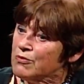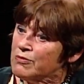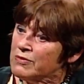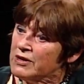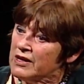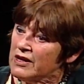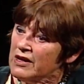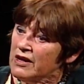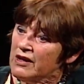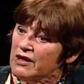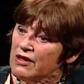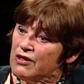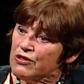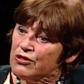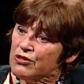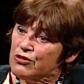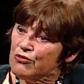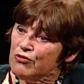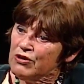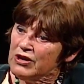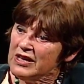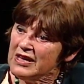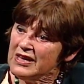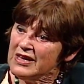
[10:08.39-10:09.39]
me
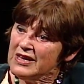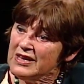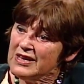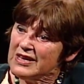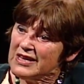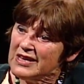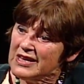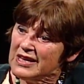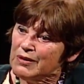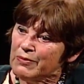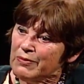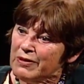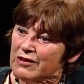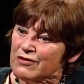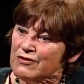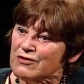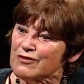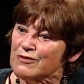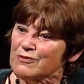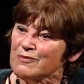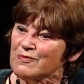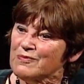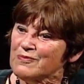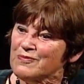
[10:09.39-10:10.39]
3
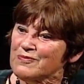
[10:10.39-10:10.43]
emails.